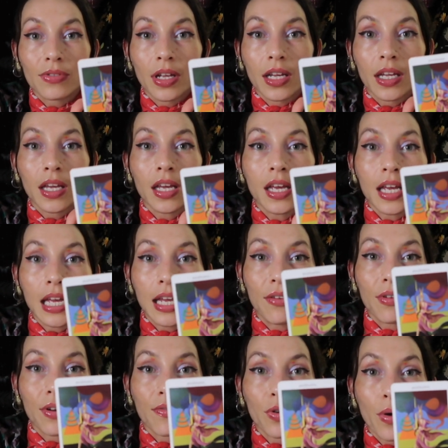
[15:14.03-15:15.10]
Like,
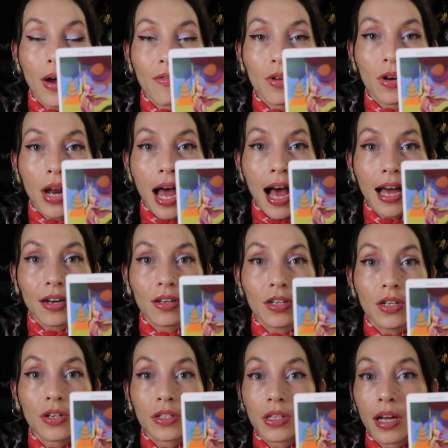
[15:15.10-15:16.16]
even if you haven't had
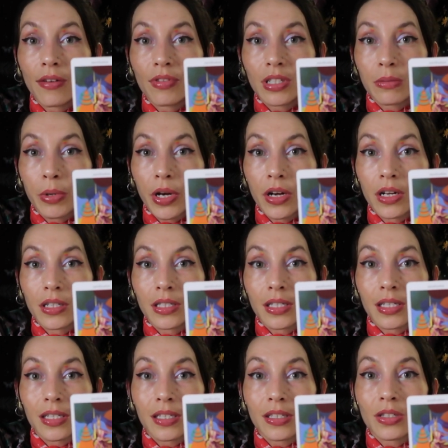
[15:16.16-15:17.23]
good love
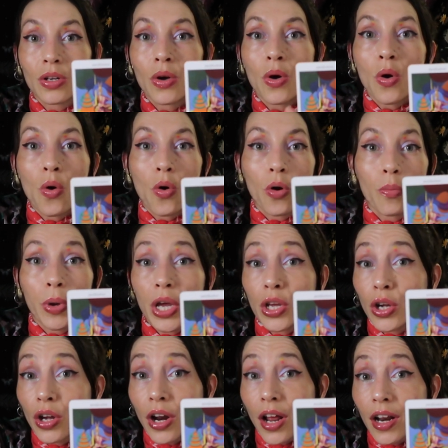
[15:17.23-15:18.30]
experiences or been
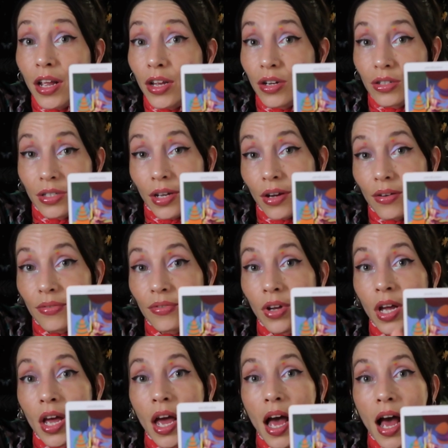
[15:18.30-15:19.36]
good at it yourself,
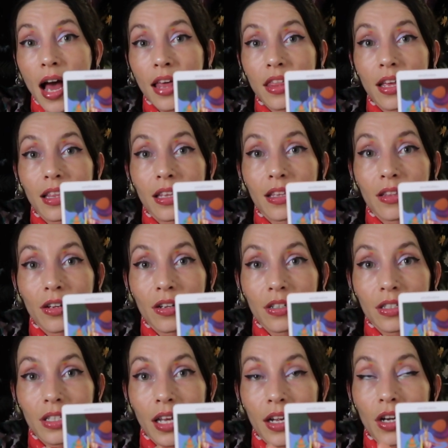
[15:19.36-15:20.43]
I think that
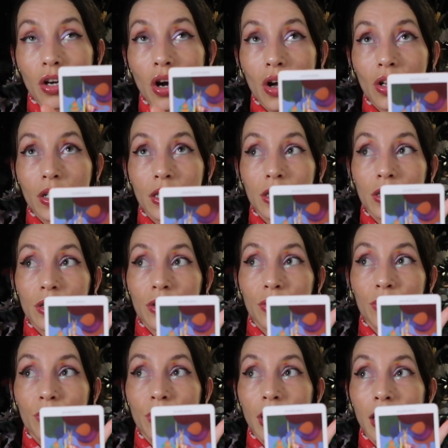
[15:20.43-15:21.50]
there's, like, a calling to
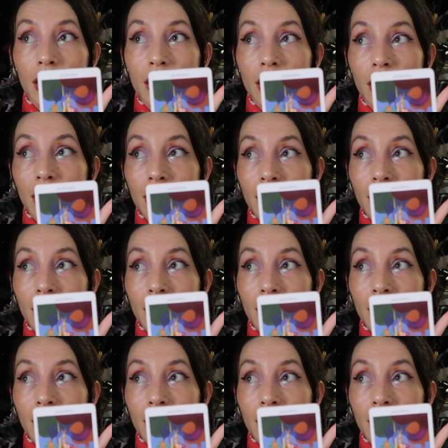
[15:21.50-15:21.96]
you in a